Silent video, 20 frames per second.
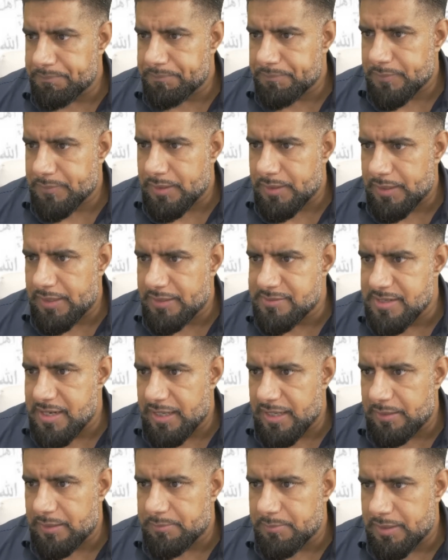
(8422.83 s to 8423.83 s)
His
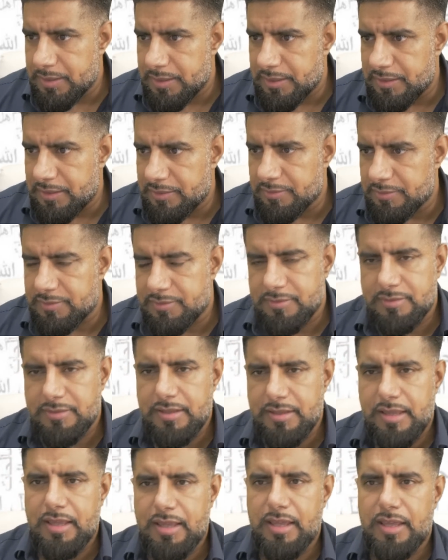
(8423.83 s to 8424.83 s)
name is
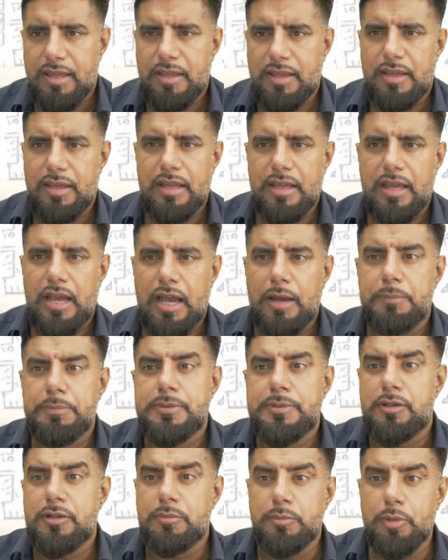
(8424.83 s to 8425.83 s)

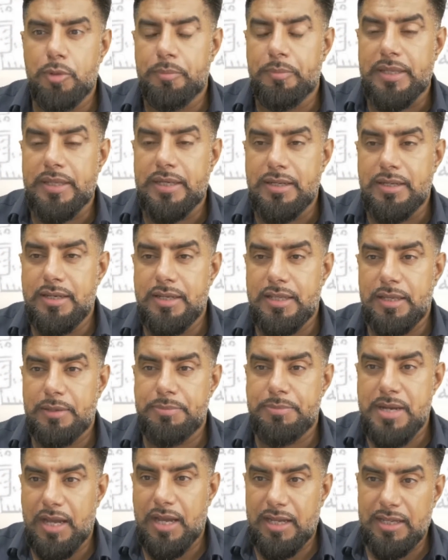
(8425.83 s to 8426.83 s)
AbdulMu'min
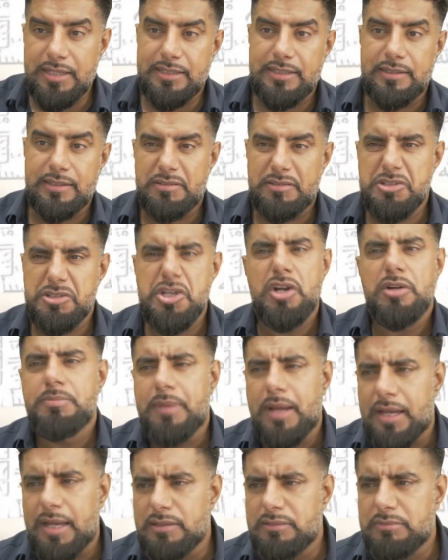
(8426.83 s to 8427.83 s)
ibn Ali, young
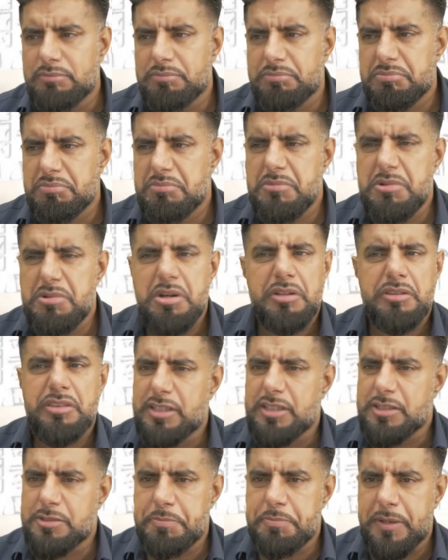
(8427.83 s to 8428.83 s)
man,
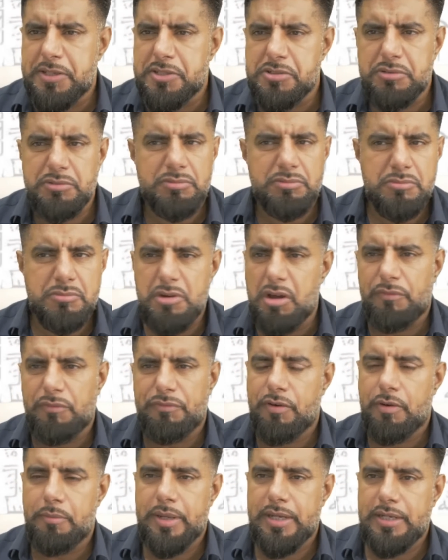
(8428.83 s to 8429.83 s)
nothing special, not
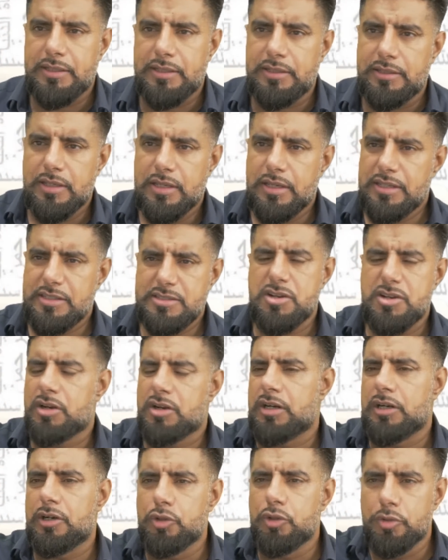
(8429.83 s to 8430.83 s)
from any, he's not a
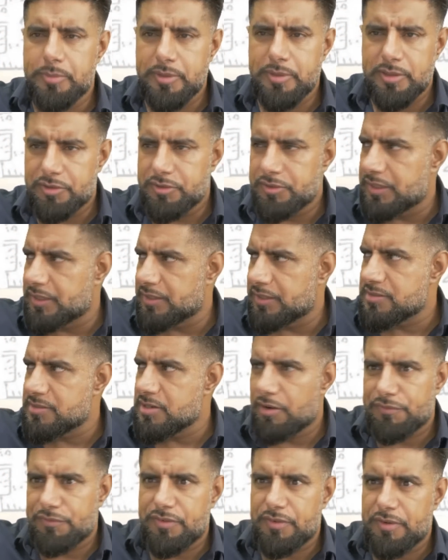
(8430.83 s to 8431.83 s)
luminary, he's
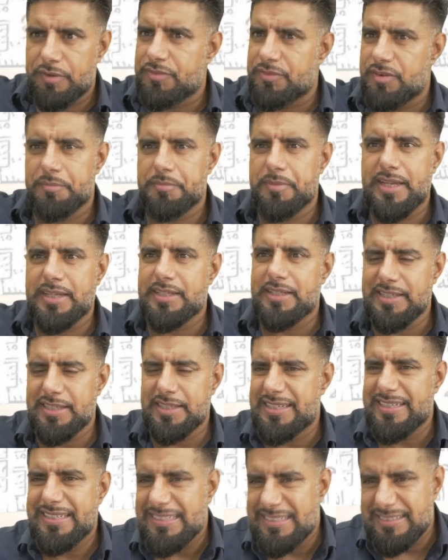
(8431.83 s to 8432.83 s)
not from any
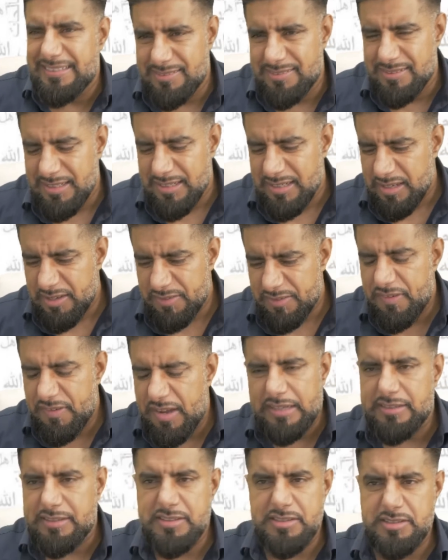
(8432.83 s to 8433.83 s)
elite. In
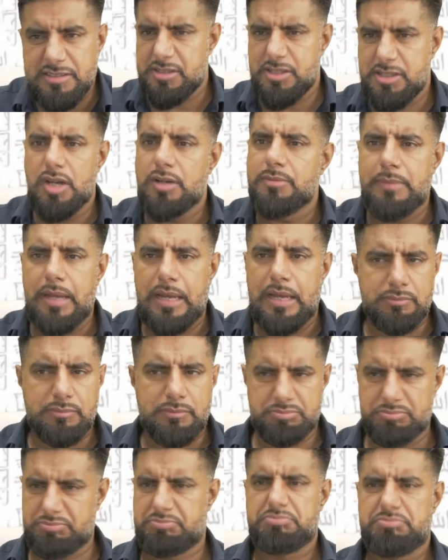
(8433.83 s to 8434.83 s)
fact, he is a young
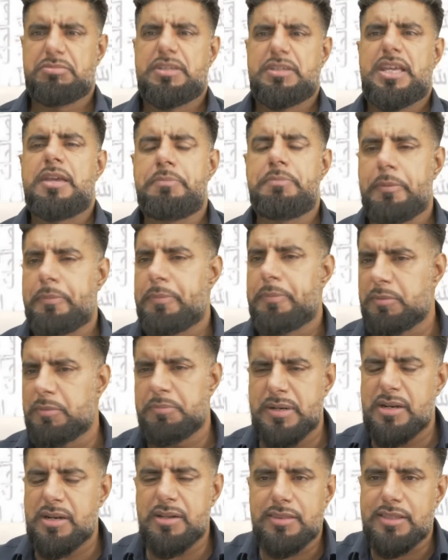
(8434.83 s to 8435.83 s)
man, capable,
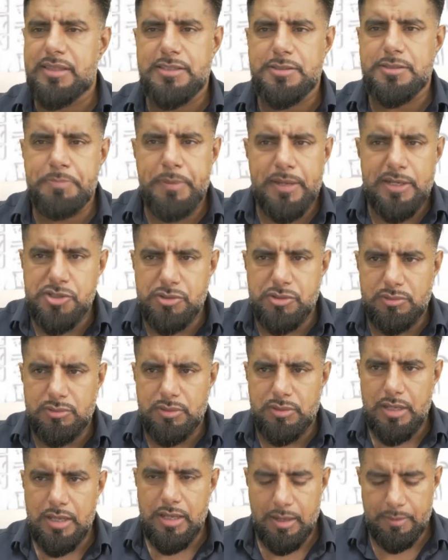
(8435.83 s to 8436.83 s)
but nothing special
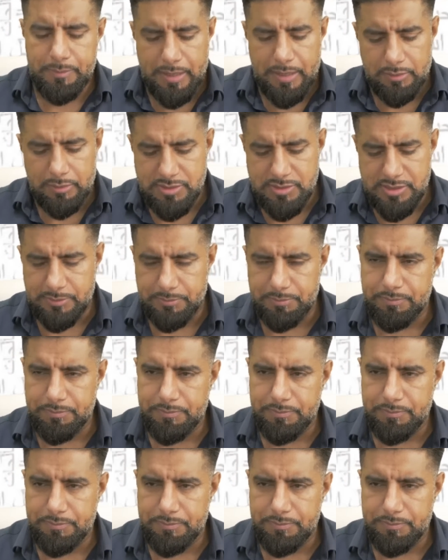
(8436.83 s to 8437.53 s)
about him.